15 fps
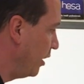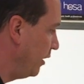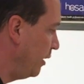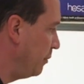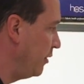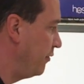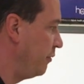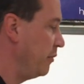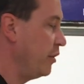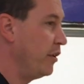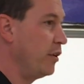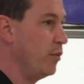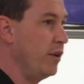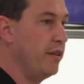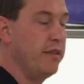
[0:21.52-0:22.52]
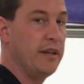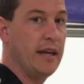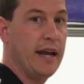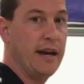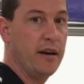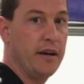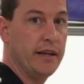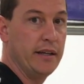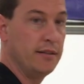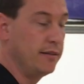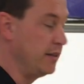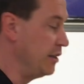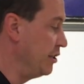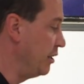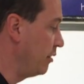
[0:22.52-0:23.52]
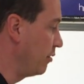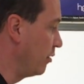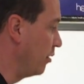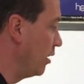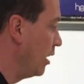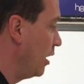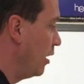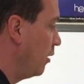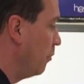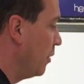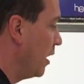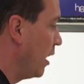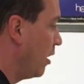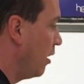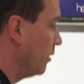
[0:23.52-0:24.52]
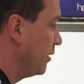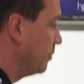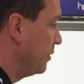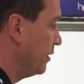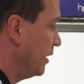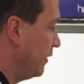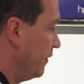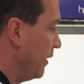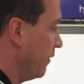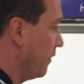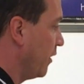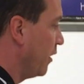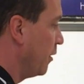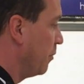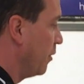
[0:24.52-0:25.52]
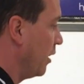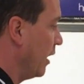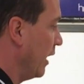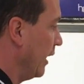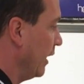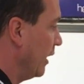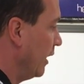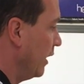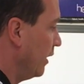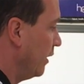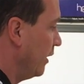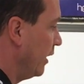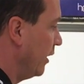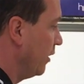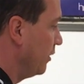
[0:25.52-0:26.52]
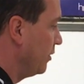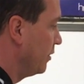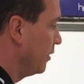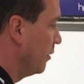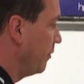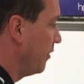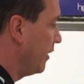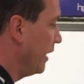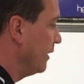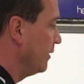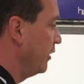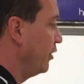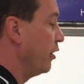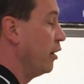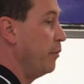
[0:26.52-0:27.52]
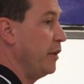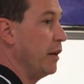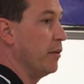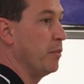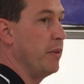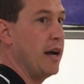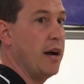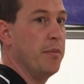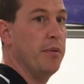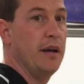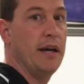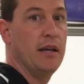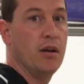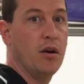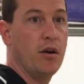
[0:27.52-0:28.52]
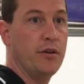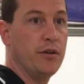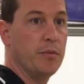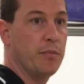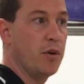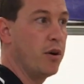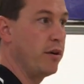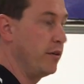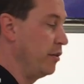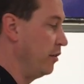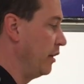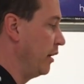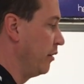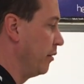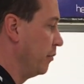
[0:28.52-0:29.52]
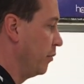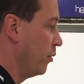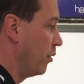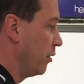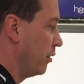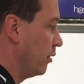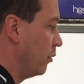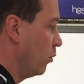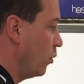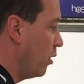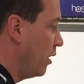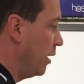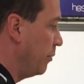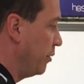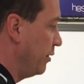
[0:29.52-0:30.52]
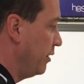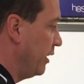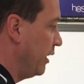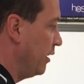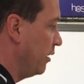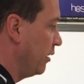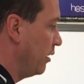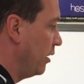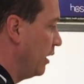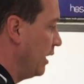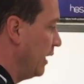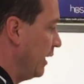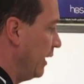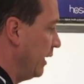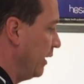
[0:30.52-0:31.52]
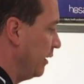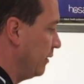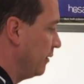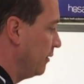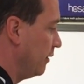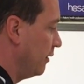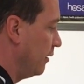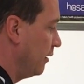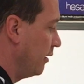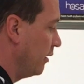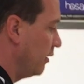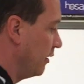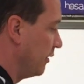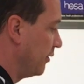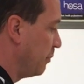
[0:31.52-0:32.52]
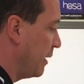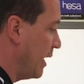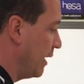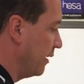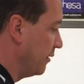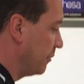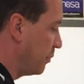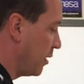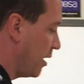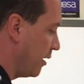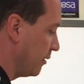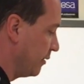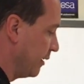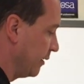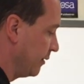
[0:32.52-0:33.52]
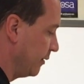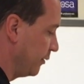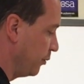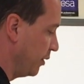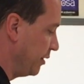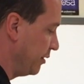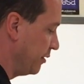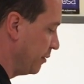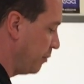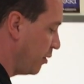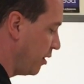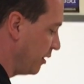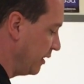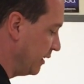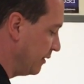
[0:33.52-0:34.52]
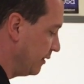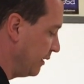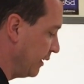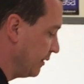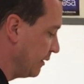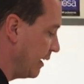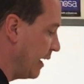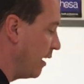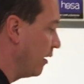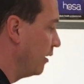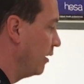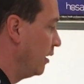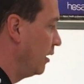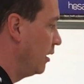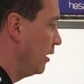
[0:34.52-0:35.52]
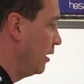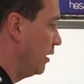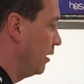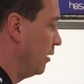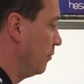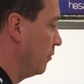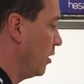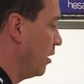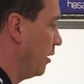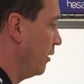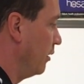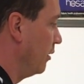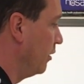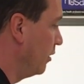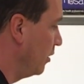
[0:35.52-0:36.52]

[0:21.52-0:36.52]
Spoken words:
you need to be familiar with the areas in general. But on specific vertebrae, there's some things that you're going to be able to palpate on your partner that are important. One in particular is the spinous processes, which is the part that sticks out on